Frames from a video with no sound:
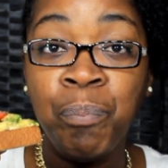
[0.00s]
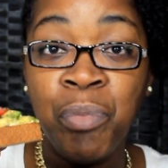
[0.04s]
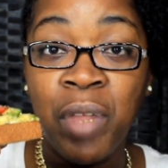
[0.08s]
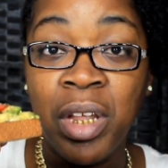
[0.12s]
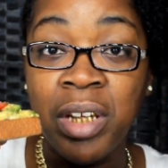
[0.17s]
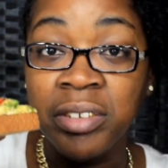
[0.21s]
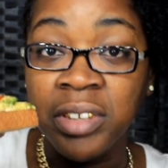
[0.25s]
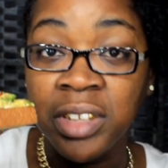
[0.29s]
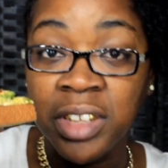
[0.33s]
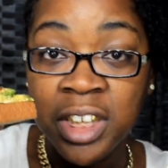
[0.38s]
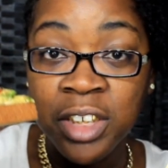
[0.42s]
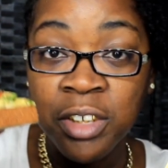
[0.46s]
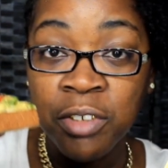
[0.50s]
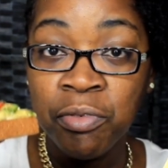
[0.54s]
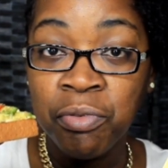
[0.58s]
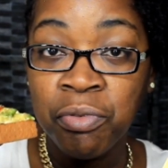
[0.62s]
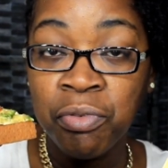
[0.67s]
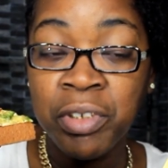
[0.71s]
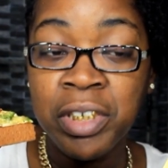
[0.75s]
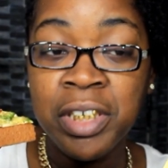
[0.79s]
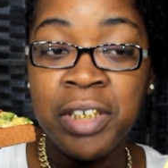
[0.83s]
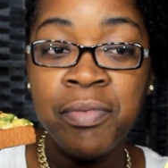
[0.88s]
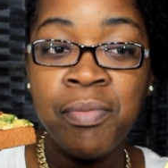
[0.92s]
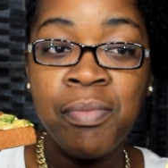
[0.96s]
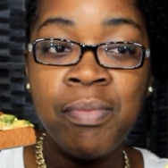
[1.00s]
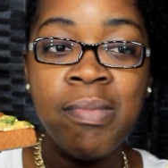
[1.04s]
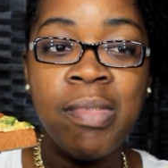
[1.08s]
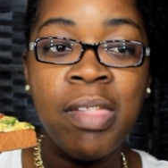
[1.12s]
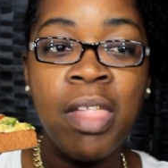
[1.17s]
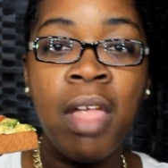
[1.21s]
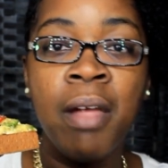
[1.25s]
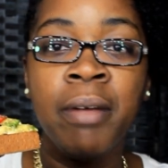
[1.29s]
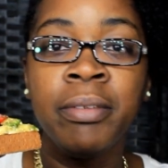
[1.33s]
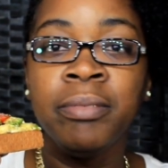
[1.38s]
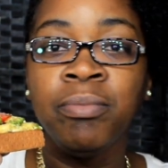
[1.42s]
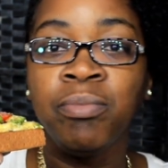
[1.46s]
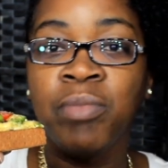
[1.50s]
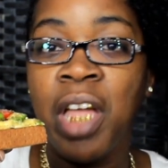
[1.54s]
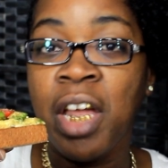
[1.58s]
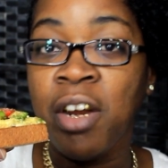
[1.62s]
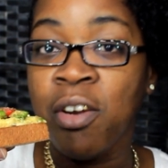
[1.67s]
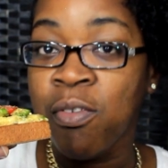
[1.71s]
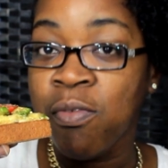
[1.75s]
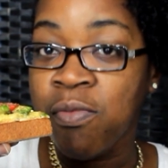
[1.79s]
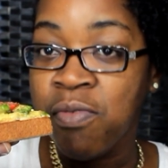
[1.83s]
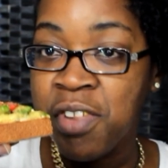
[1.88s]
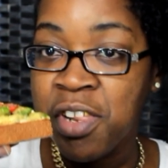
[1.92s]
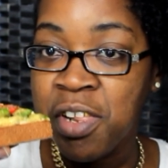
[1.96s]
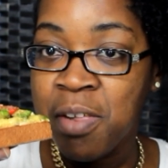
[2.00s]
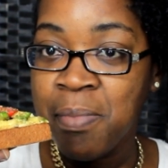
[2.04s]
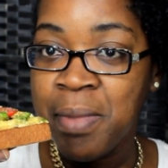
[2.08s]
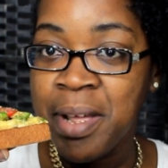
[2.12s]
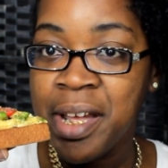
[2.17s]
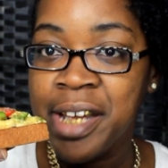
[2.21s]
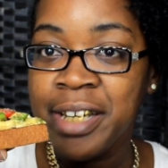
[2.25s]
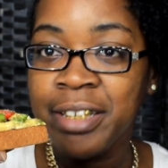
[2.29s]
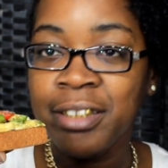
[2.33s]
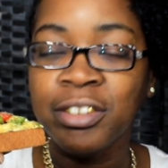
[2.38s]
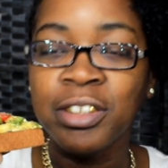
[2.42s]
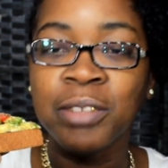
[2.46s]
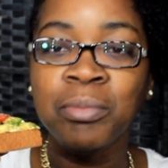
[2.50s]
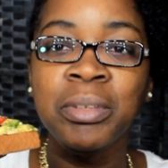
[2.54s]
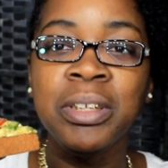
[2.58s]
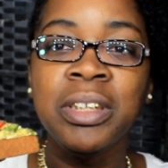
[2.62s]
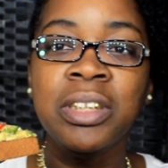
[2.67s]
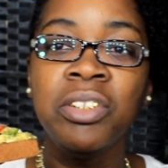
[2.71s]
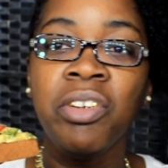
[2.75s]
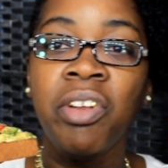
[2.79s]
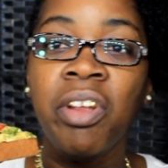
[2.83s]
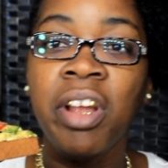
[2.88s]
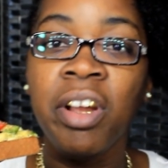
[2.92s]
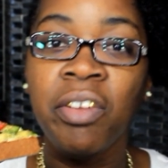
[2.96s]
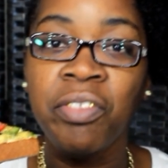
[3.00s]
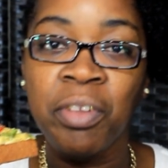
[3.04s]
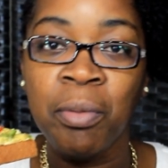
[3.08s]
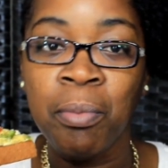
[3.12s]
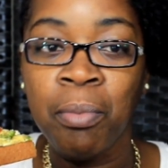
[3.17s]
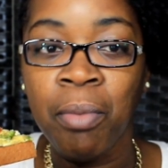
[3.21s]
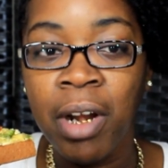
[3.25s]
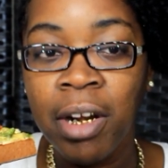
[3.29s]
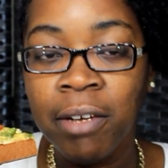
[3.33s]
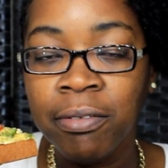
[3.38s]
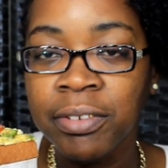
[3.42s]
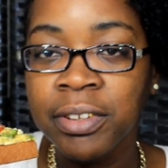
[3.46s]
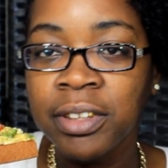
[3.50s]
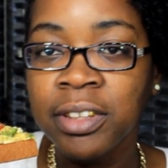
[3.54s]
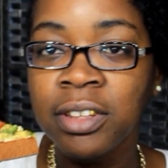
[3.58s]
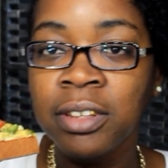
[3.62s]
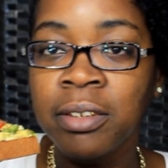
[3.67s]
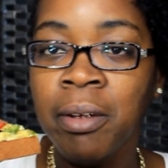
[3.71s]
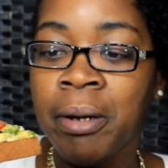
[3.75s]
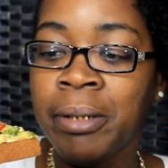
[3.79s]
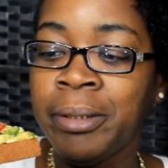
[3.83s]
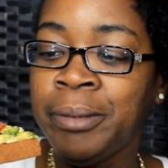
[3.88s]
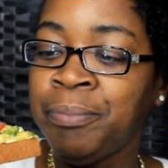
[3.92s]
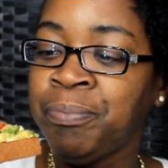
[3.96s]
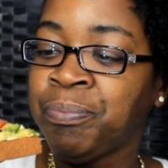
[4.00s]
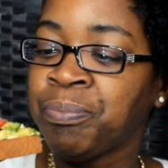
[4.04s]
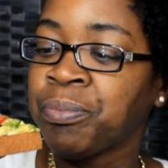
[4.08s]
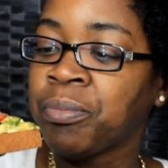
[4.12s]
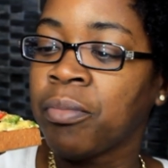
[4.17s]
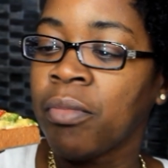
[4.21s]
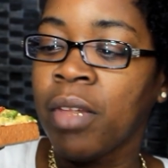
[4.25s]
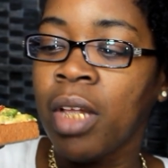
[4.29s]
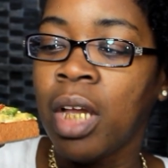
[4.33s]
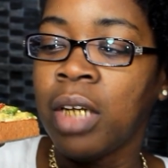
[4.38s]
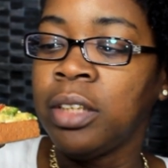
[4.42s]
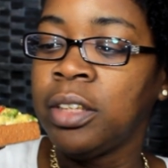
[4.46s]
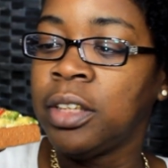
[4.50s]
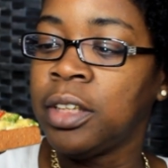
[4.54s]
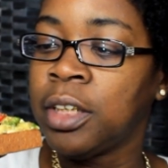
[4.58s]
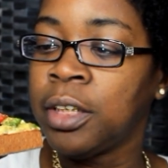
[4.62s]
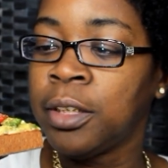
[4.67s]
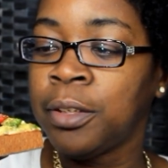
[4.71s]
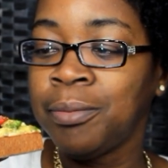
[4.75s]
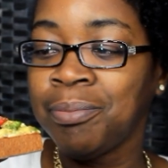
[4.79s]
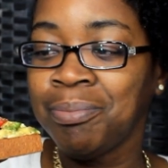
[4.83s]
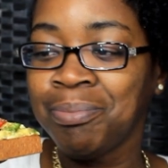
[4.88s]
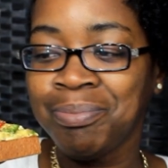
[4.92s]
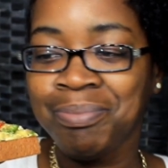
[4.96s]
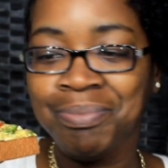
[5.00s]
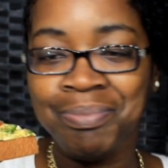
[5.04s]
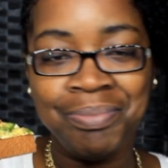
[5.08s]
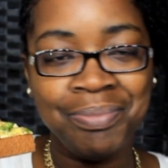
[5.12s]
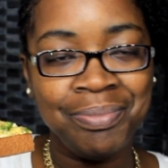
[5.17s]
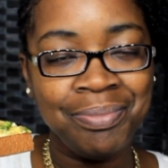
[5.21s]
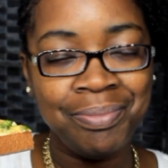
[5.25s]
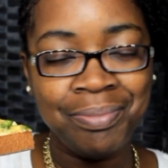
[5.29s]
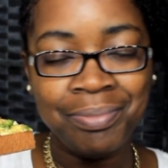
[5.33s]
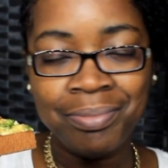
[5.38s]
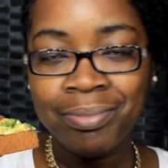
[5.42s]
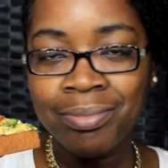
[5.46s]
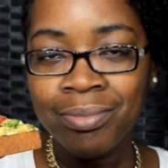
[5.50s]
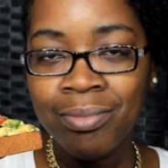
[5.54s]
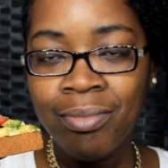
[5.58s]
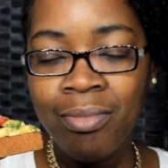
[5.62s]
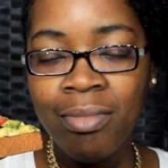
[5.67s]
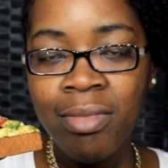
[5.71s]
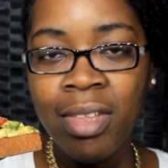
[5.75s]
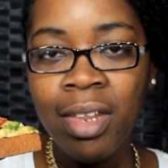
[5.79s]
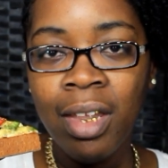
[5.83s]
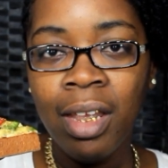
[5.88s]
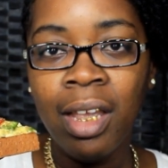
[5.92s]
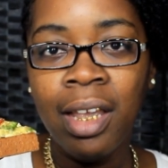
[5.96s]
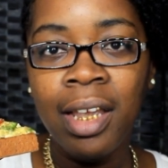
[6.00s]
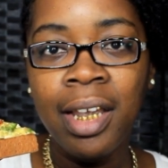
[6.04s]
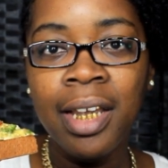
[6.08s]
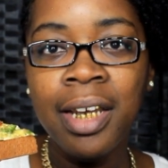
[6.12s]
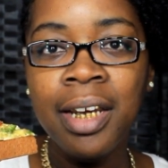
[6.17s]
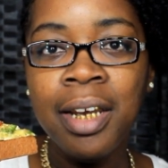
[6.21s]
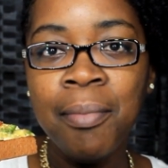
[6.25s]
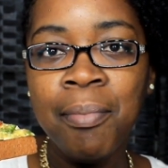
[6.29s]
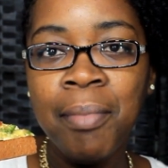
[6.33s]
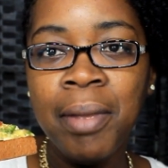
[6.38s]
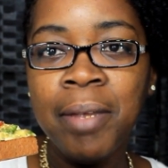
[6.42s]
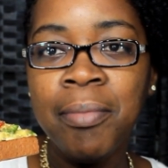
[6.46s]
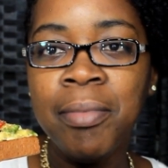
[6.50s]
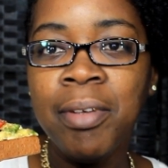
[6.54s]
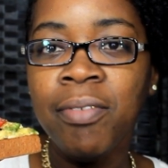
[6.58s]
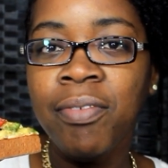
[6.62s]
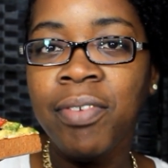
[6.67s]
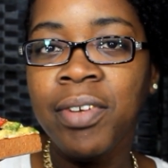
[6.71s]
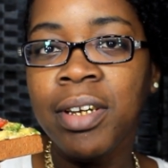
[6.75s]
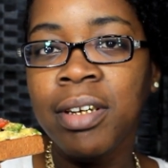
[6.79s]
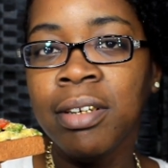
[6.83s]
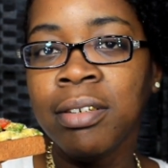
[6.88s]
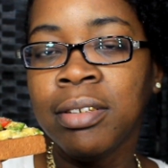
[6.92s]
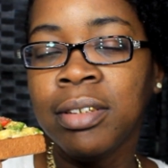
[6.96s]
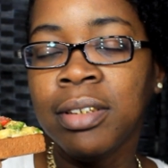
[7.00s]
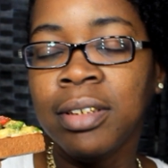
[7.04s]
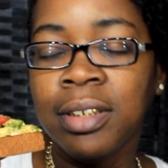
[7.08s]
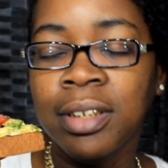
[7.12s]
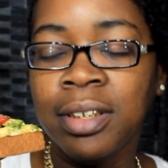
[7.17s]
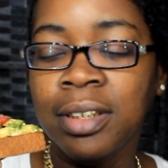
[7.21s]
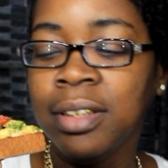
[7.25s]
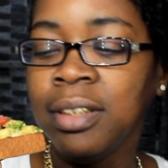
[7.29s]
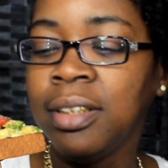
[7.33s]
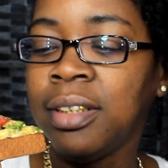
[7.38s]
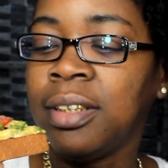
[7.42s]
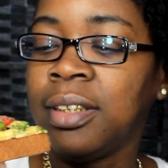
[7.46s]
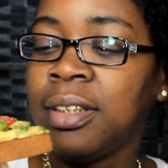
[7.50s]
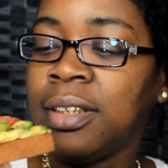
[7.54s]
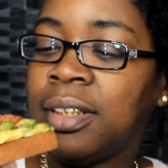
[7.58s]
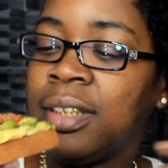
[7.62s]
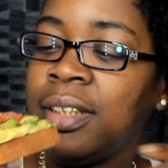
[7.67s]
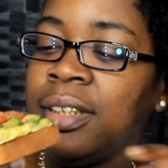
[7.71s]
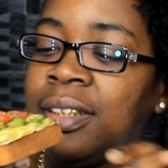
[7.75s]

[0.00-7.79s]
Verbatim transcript: It's guilt free. I don't feel bad because I'm eating a healthy breakfast, you know, and it make me feel good.